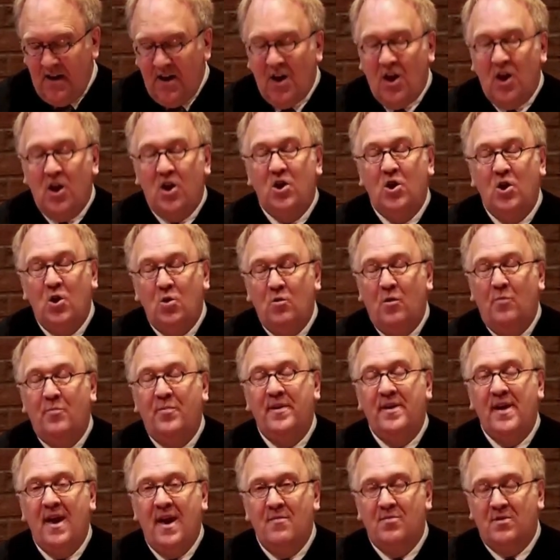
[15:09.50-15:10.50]
you will
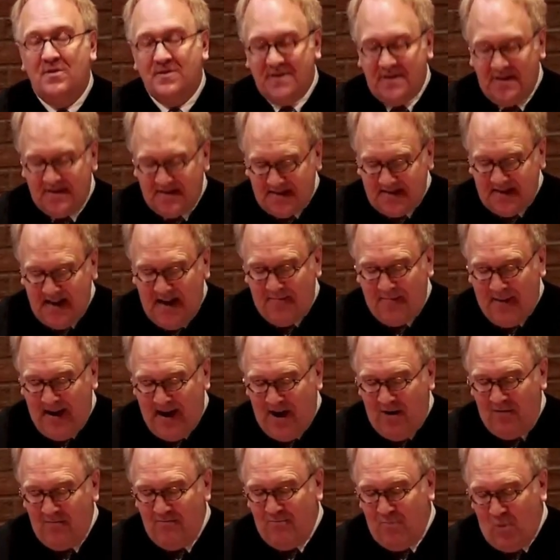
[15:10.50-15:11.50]
be able to step
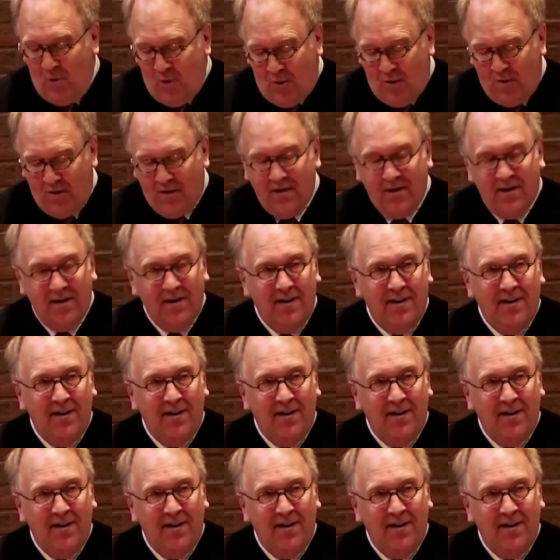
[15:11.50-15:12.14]
out more